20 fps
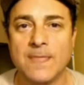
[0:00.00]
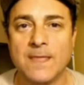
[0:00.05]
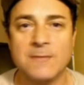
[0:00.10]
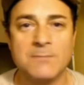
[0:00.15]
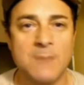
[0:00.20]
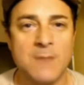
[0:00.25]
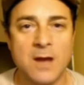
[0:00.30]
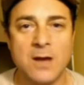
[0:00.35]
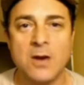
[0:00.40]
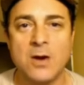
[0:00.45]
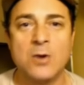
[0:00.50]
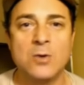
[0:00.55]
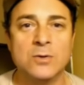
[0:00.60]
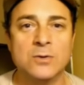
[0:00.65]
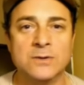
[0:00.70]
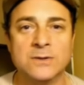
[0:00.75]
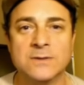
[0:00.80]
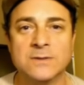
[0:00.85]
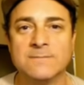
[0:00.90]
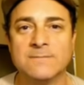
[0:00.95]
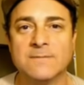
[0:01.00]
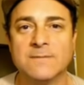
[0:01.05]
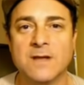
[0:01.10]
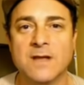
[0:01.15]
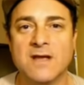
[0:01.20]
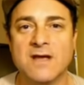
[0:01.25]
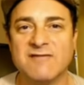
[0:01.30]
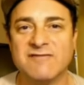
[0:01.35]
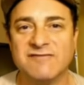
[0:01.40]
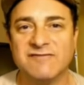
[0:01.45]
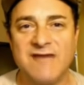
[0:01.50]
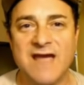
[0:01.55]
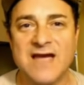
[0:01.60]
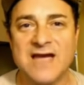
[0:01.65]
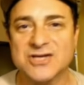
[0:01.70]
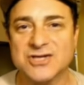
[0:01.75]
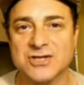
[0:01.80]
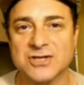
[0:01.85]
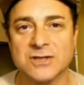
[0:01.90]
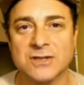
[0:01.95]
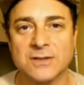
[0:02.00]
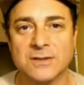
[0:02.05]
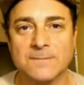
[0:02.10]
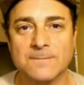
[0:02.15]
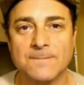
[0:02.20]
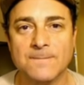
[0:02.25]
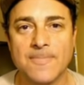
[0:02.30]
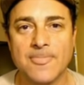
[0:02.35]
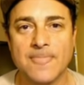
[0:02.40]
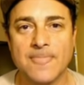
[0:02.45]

in my own fashion.